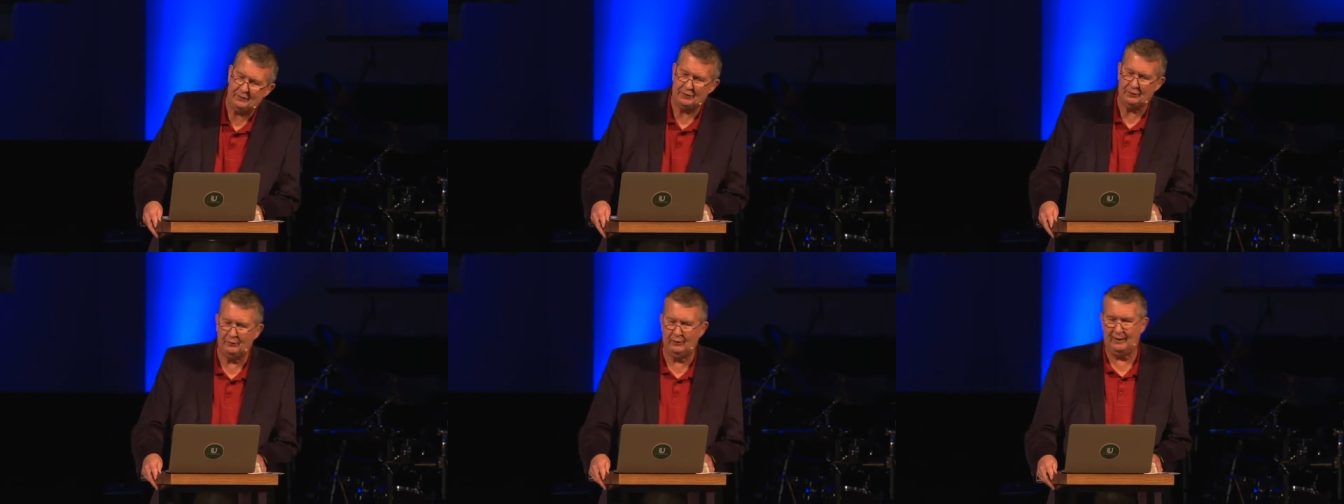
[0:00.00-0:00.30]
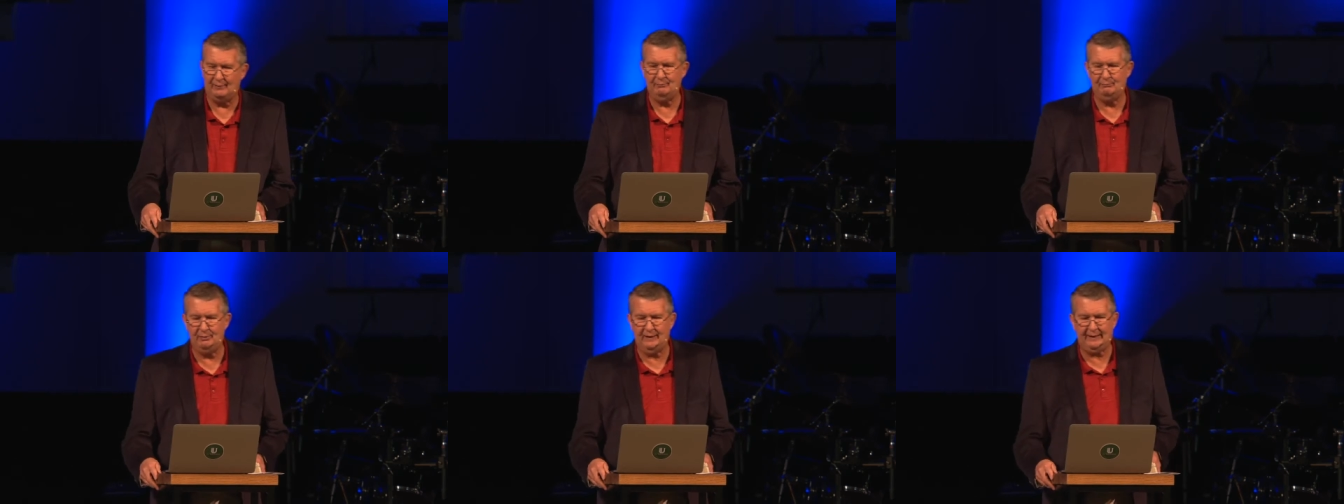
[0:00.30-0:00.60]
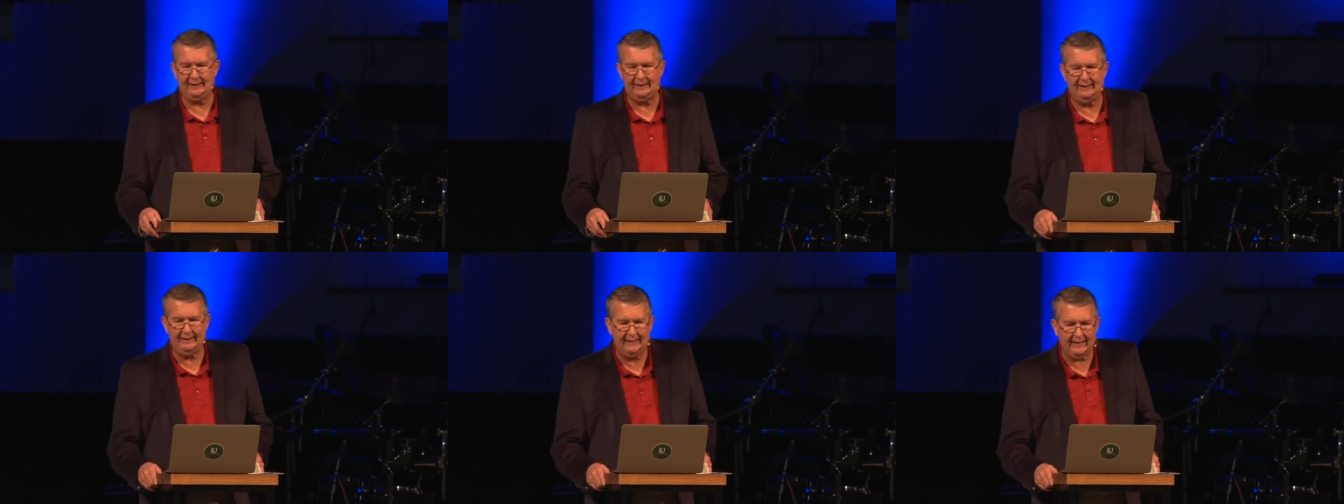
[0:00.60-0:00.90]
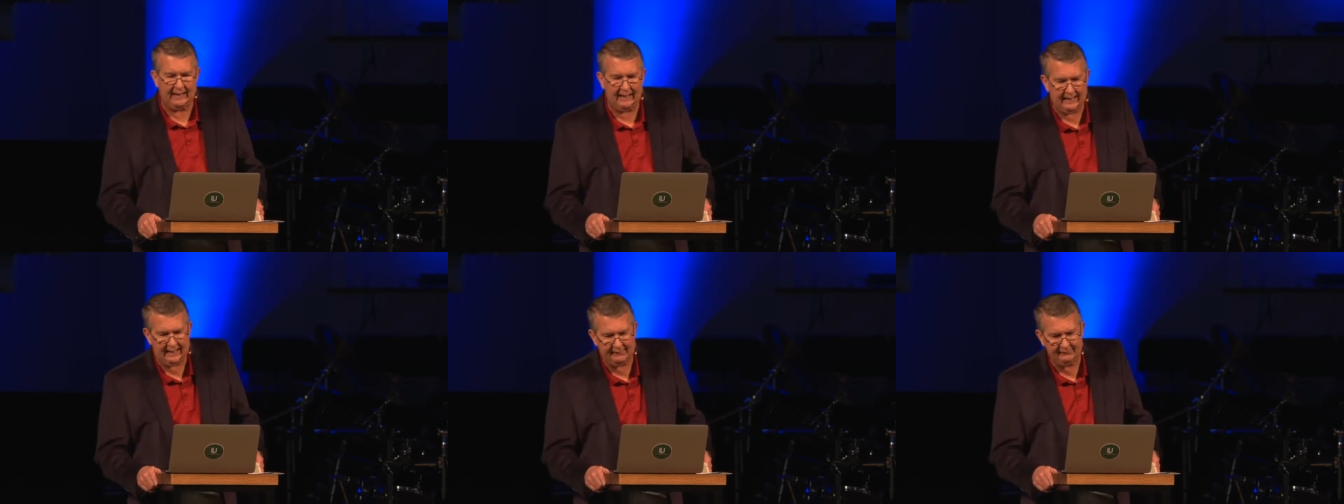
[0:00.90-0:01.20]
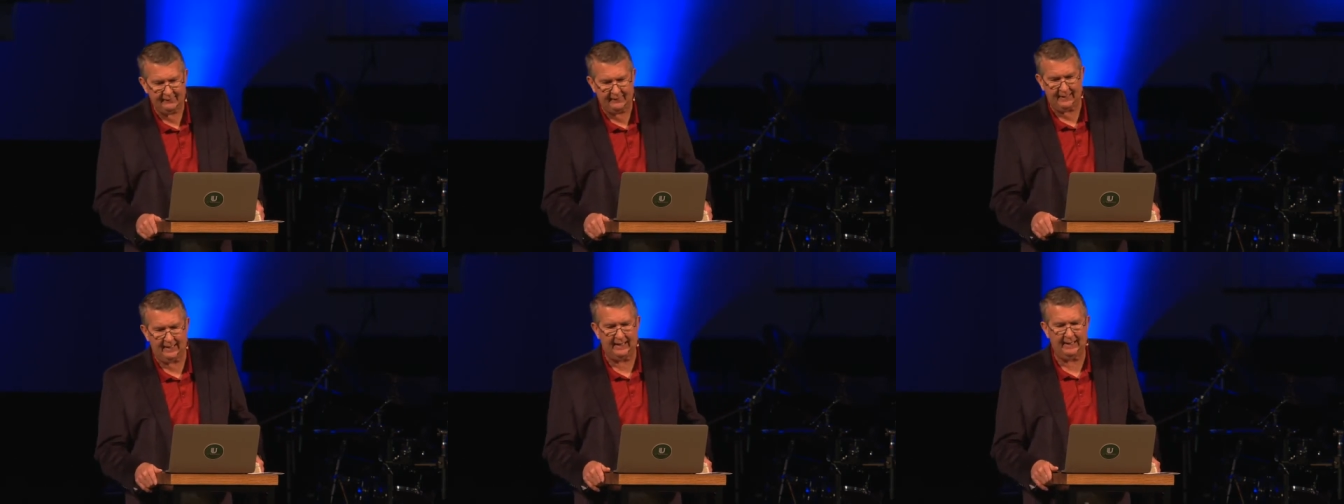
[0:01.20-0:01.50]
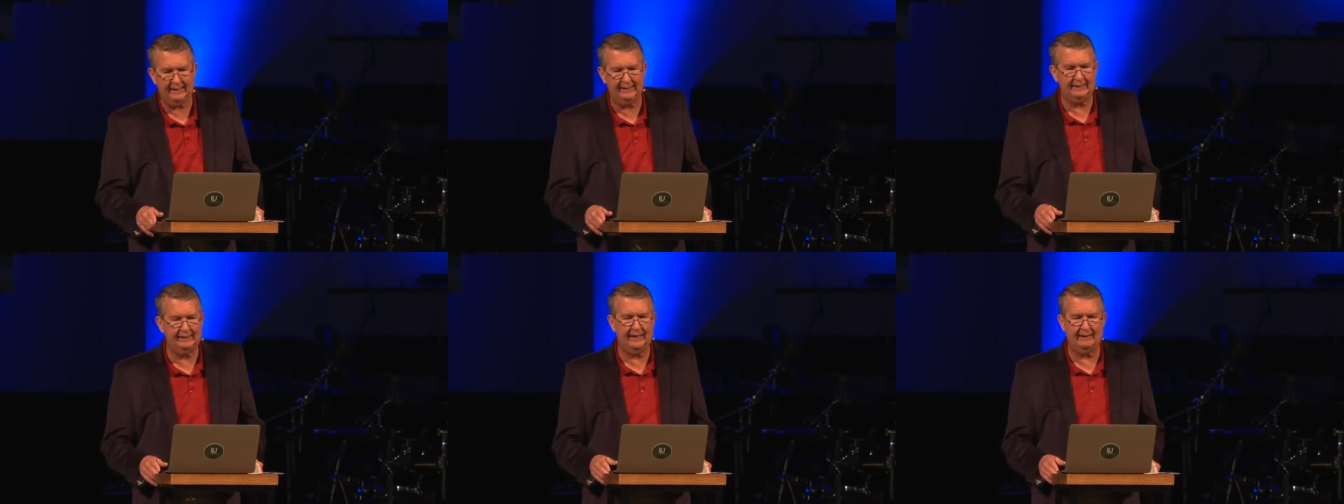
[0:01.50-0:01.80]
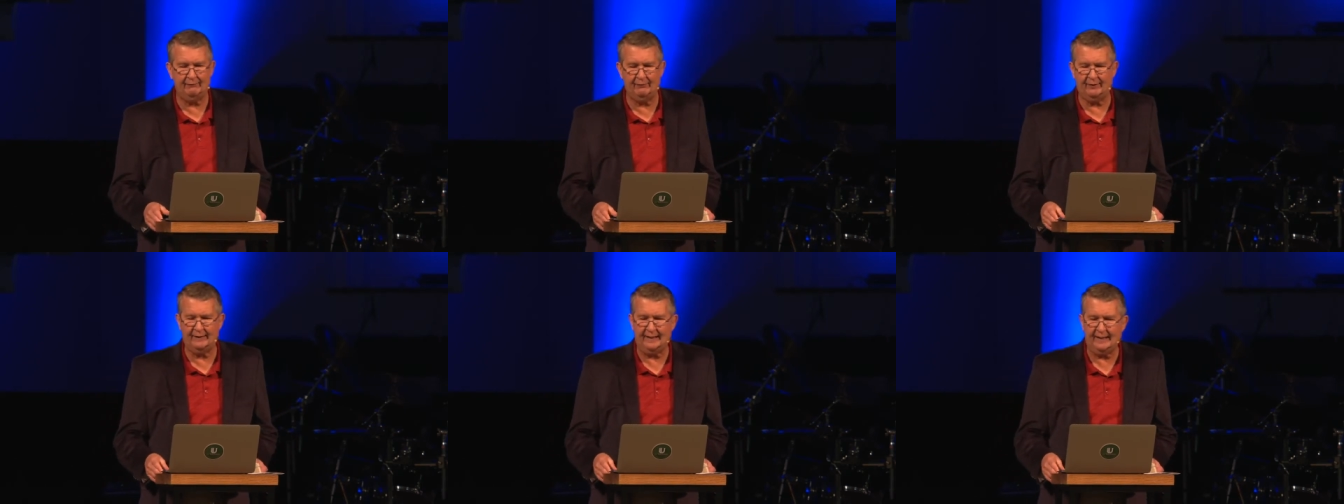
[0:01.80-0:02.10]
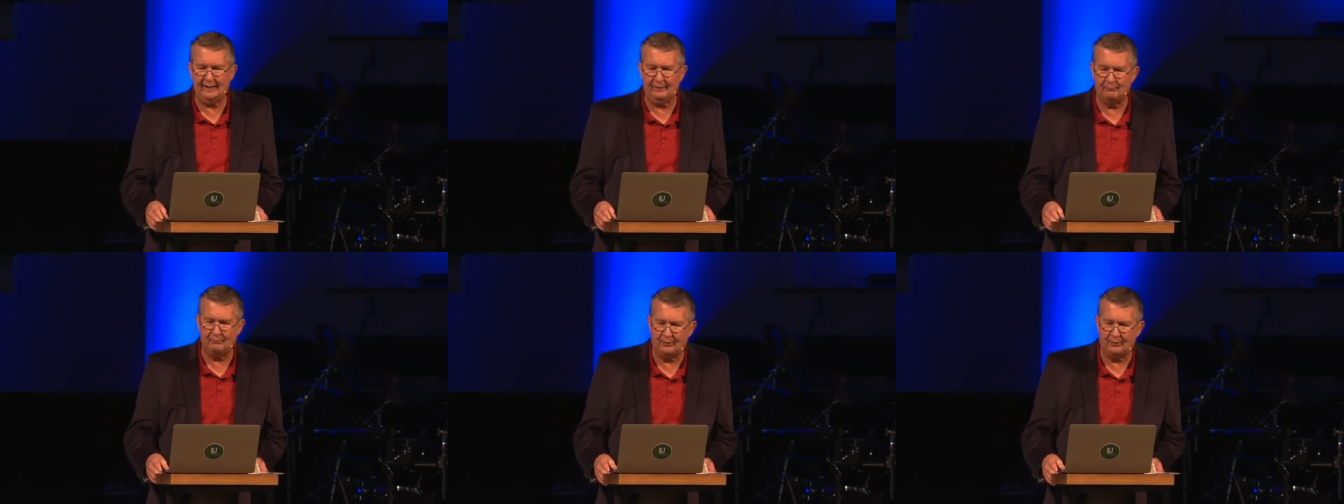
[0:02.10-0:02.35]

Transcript: to a big god that I never can